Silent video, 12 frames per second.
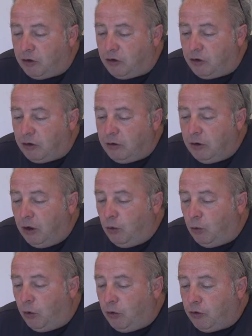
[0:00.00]
to
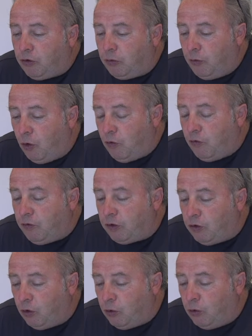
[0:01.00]
want to move
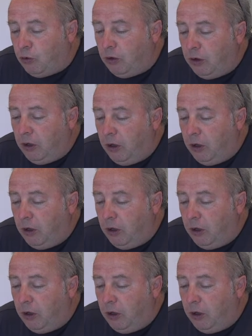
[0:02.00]
at all,